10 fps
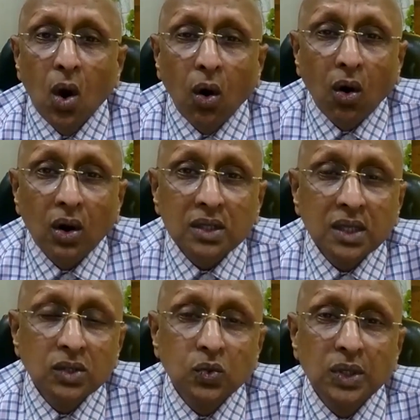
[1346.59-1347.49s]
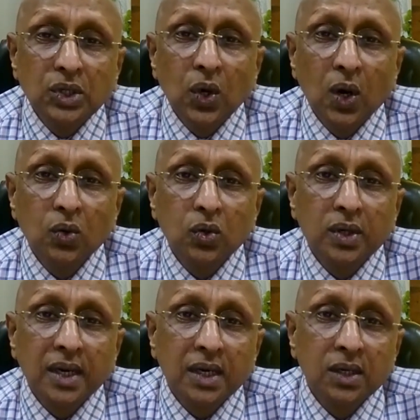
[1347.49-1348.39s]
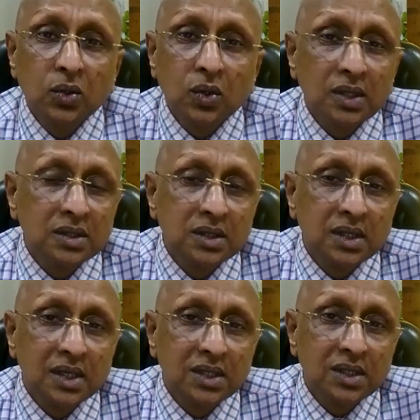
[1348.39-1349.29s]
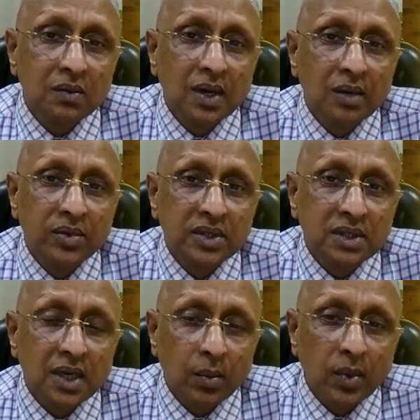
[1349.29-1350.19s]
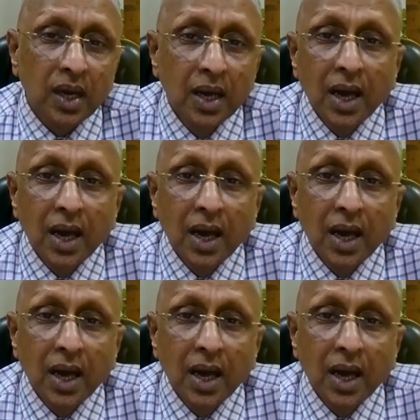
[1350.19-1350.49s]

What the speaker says: all things which you have to take into consideration while prescribing.